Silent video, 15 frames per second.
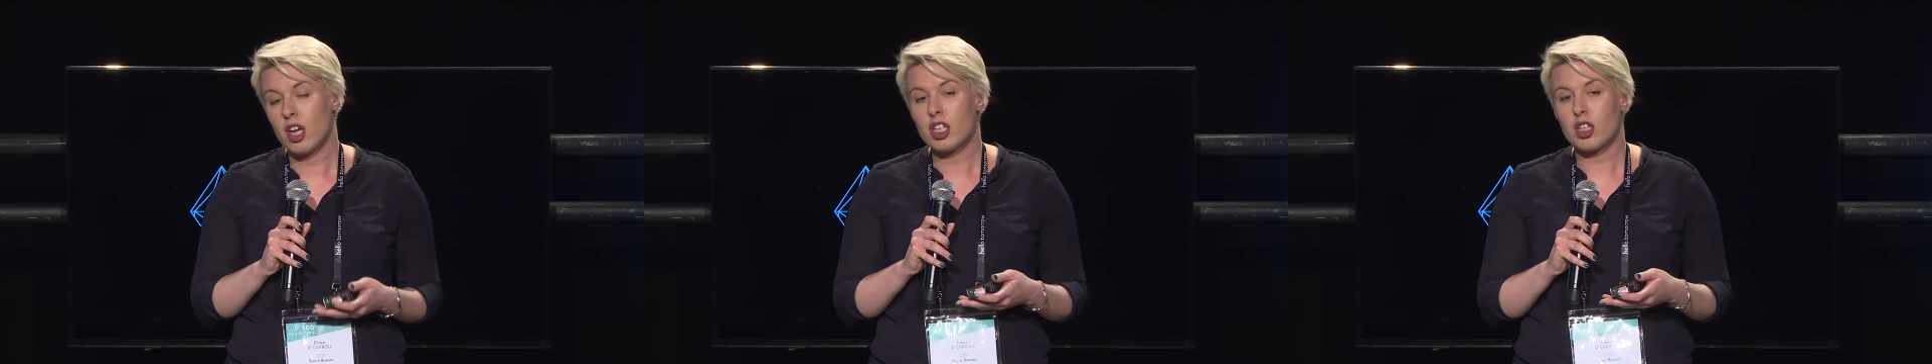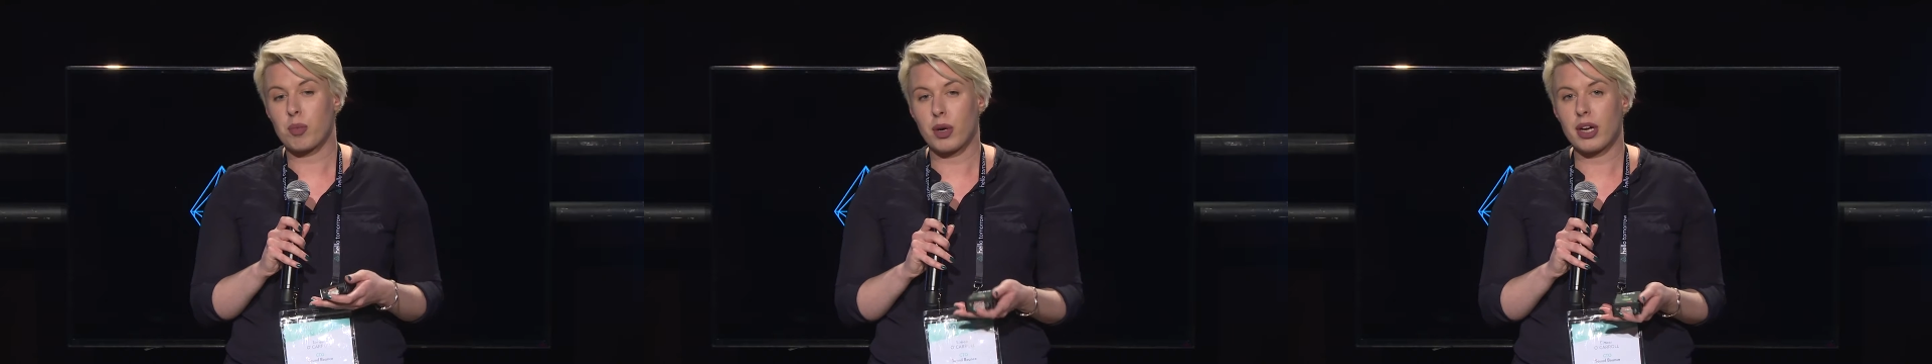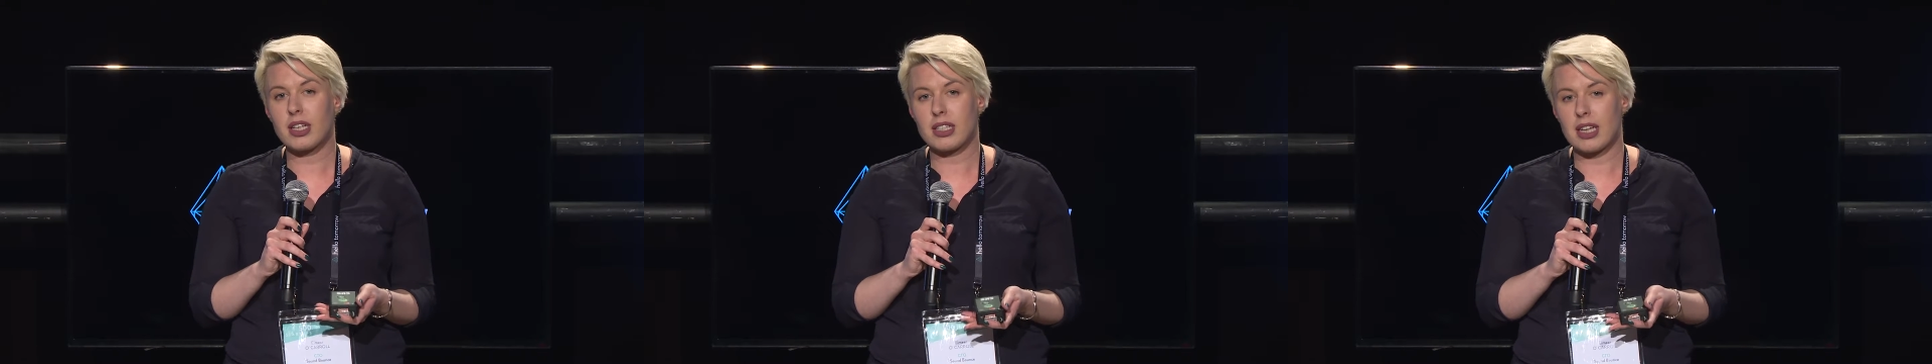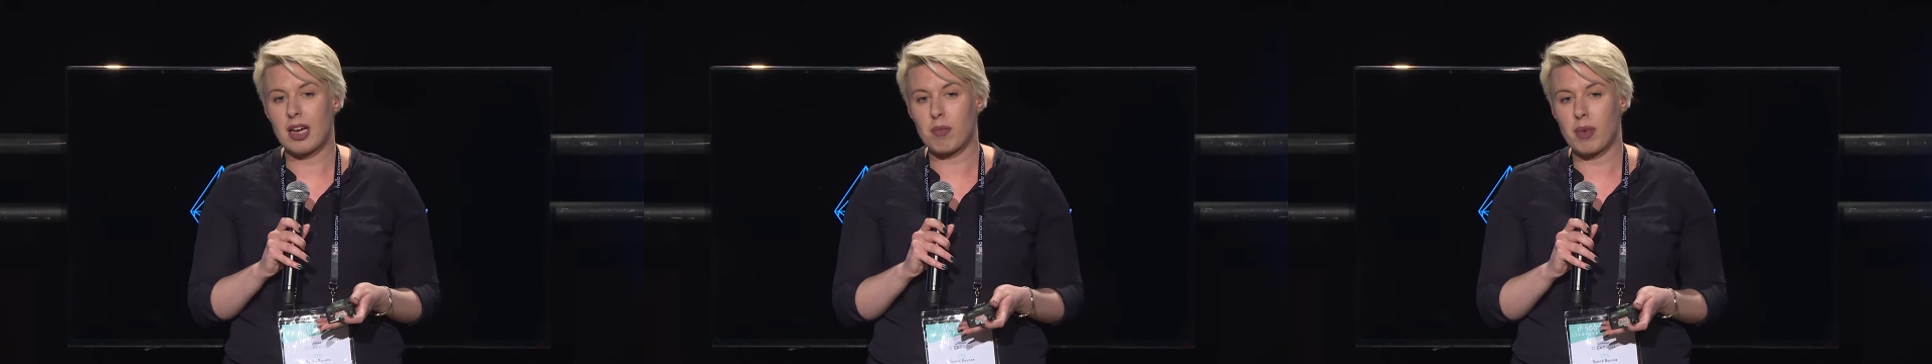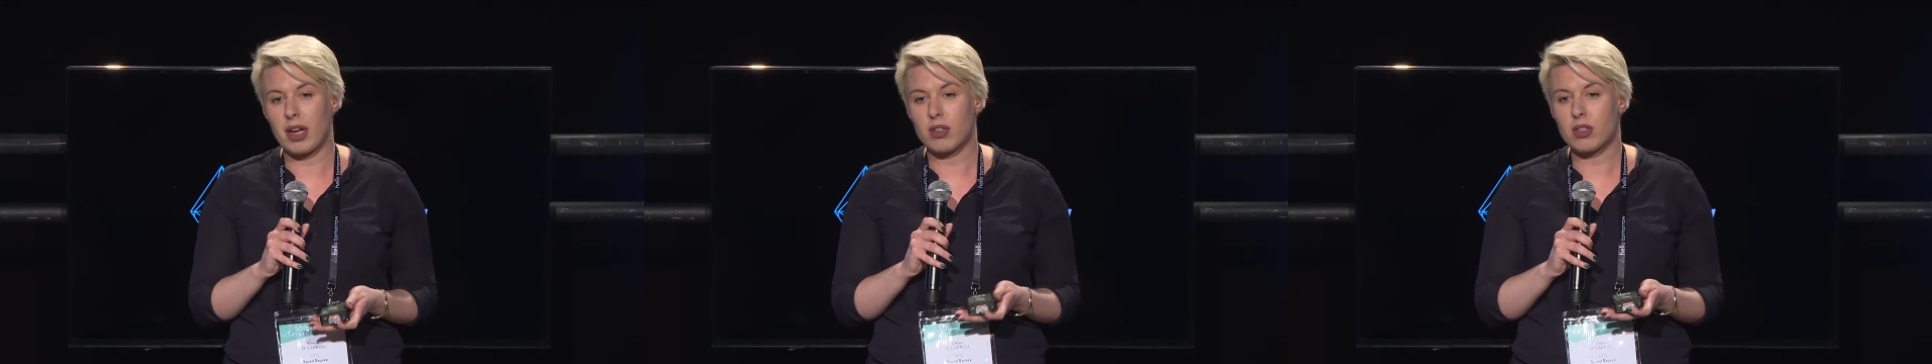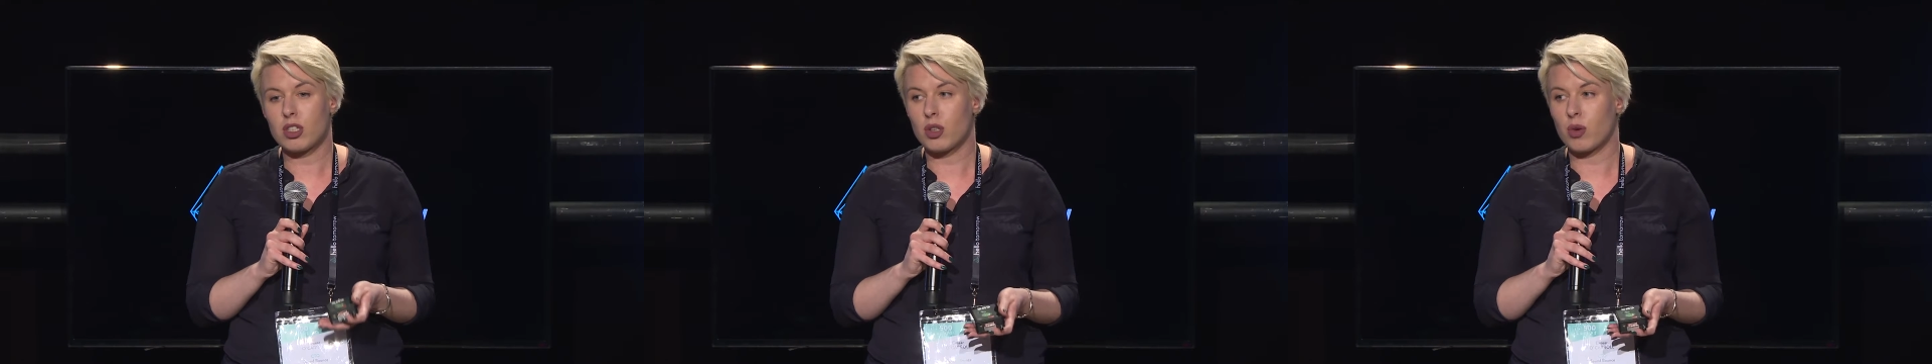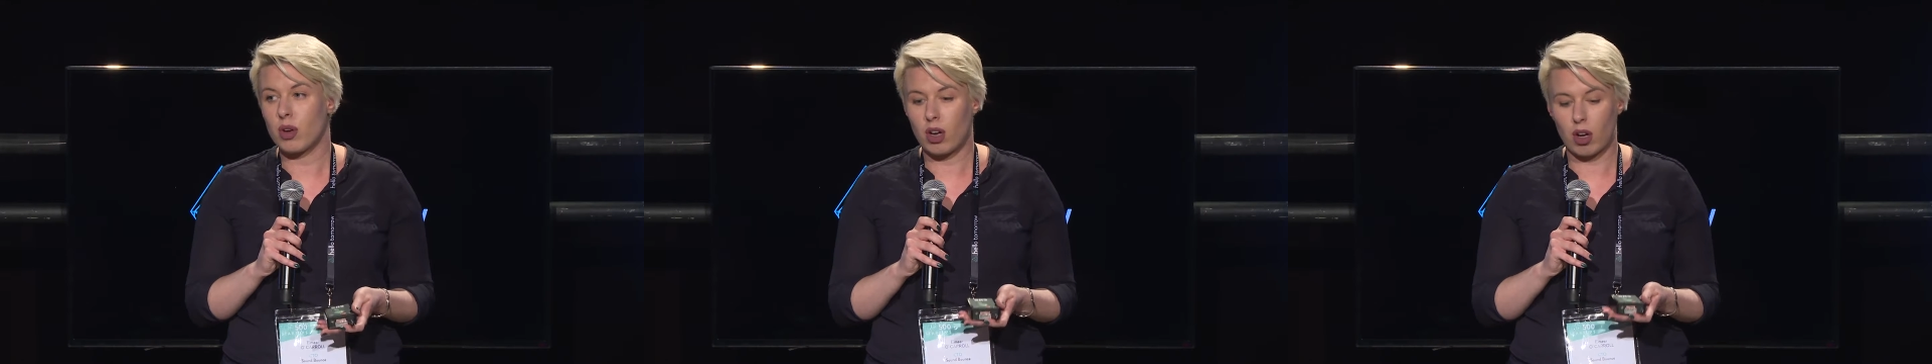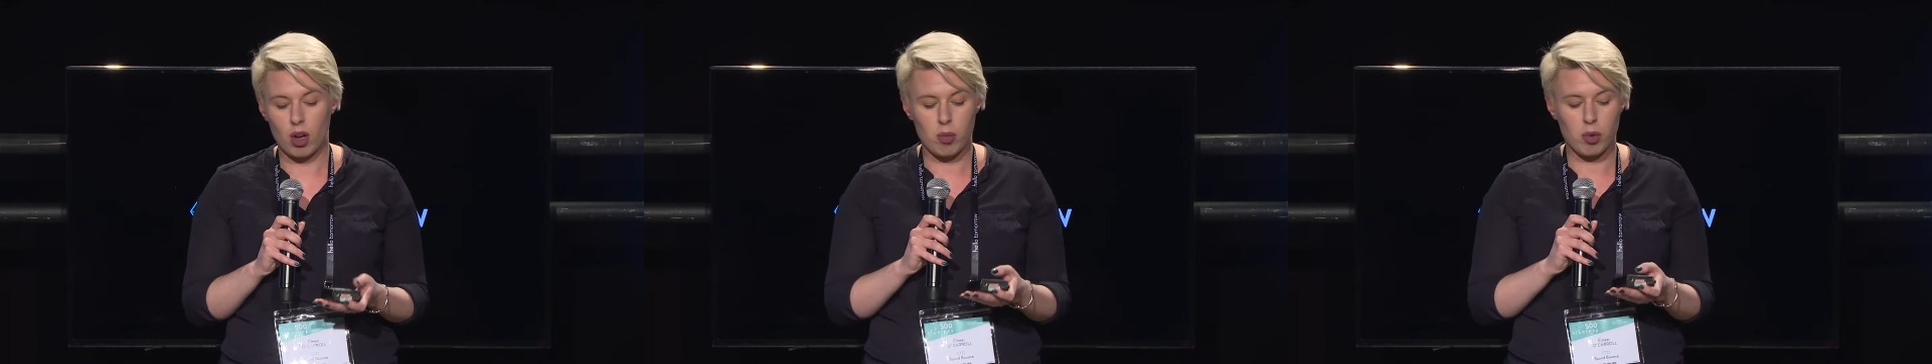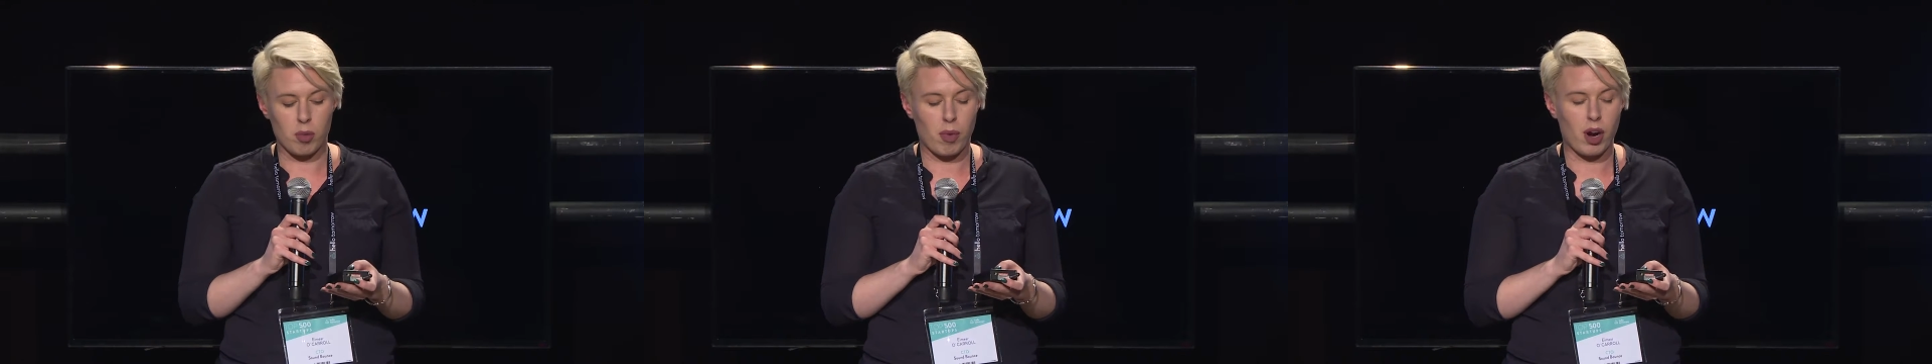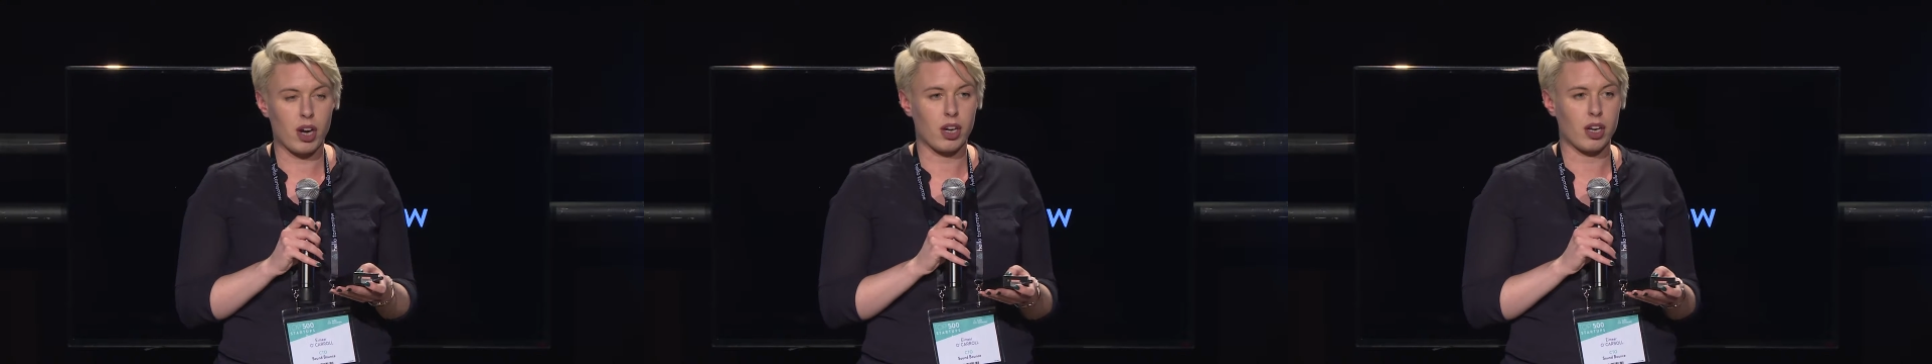to bring SoundBounce to a global
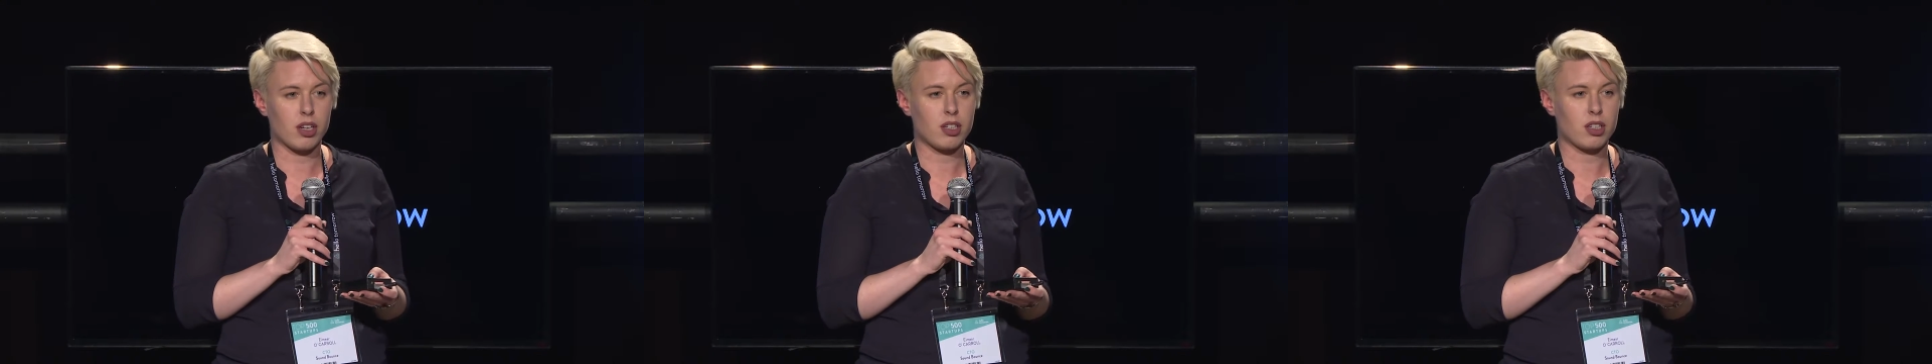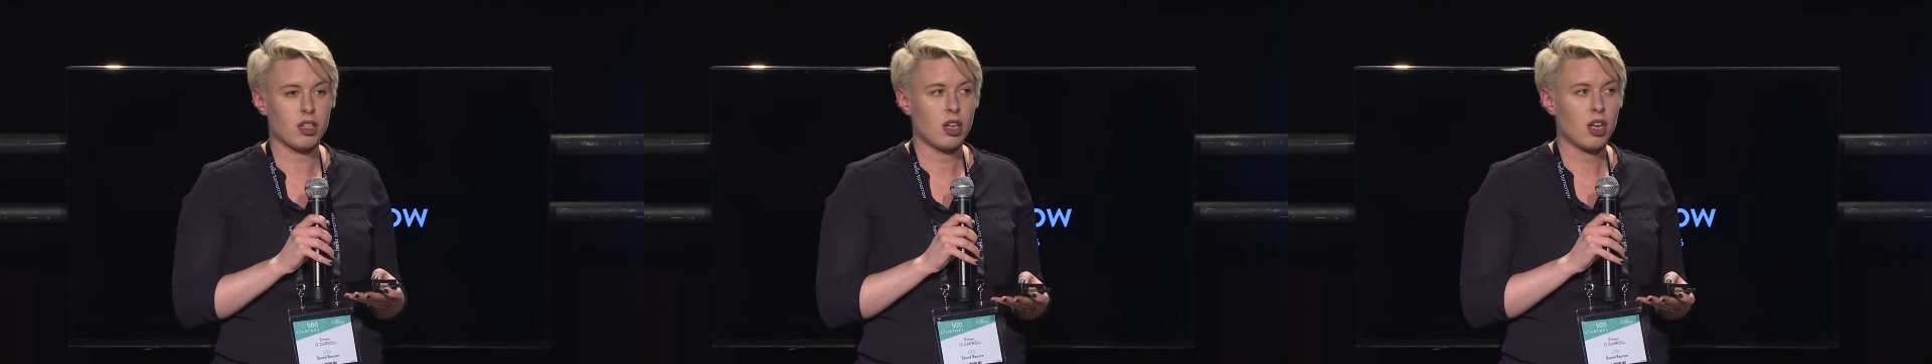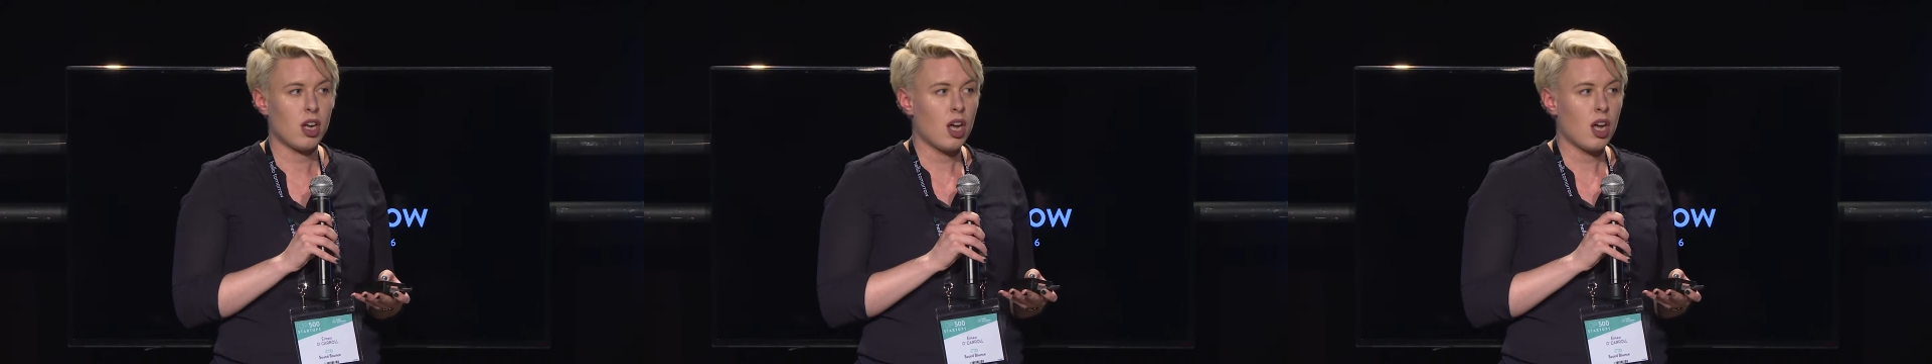market.